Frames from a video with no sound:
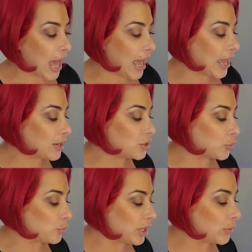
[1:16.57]

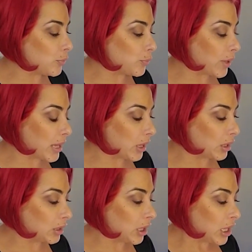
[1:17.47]
And we
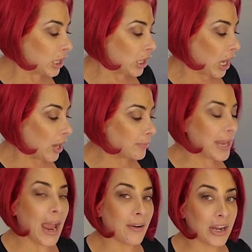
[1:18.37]
will um,
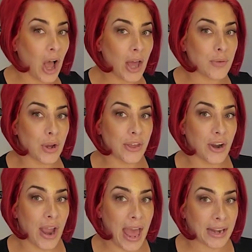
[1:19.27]
carry on with
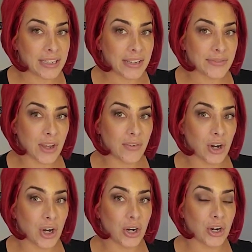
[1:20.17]
her actives of
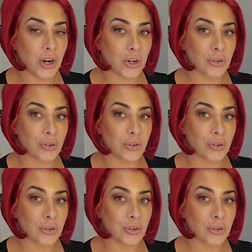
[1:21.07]
her,